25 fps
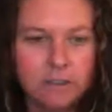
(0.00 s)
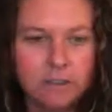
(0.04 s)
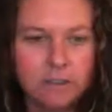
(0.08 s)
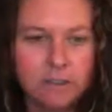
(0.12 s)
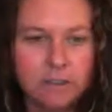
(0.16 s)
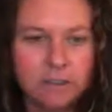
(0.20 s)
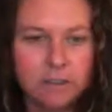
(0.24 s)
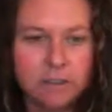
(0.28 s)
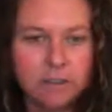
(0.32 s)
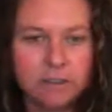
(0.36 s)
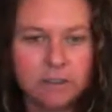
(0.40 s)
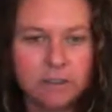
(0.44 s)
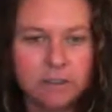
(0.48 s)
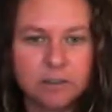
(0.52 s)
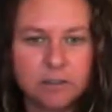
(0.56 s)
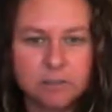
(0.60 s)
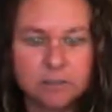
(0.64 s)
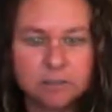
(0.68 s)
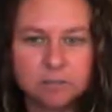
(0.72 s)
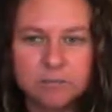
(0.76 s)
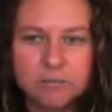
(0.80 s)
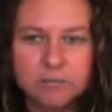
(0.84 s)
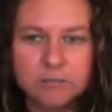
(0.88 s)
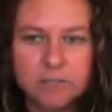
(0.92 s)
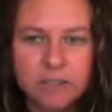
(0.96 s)

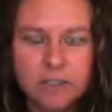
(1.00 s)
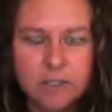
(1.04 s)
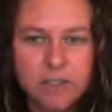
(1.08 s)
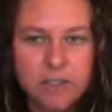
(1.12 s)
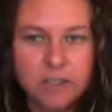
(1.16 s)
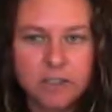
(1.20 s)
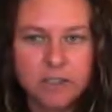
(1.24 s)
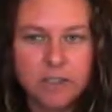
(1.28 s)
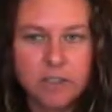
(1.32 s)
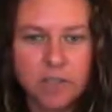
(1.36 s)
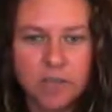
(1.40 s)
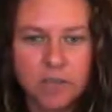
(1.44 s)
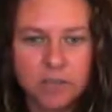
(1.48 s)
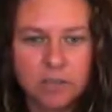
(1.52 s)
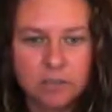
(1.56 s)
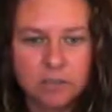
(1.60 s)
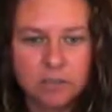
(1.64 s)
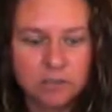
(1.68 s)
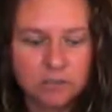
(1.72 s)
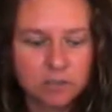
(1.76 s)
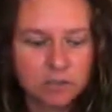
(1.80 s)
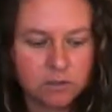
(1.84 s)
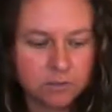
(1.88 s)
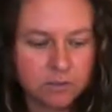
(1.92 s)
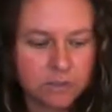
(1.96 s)
and talk a
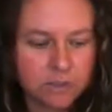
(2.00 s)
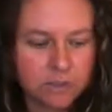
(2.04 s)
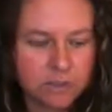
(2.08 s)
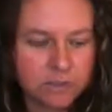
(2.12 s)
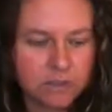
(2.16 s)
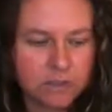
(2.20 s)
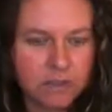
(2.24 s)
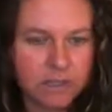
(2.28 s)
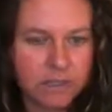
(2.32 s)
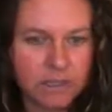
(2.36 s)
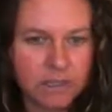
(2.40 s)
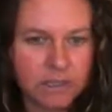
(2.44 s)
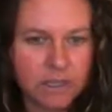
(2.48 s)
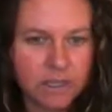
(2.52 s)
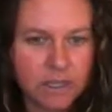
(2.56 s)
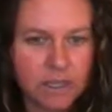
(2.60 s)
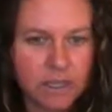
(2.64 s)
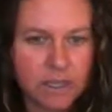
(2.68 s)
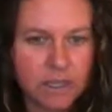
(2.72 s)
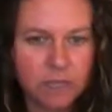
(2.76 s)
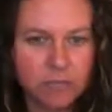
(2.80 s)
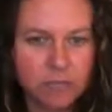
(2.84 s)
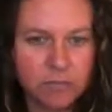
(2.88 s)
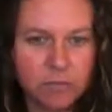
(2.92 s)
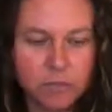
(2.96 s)
little bit
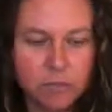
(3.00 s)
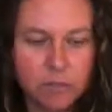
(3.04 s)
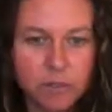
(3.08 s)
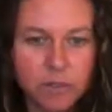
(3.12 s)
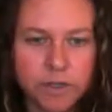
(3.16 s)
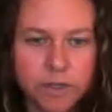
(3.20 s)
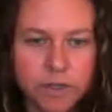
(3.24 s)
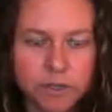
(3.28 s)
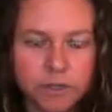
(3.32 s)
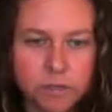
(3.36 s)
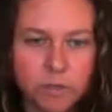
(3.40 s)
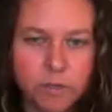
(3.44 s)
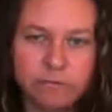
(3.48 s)
today well,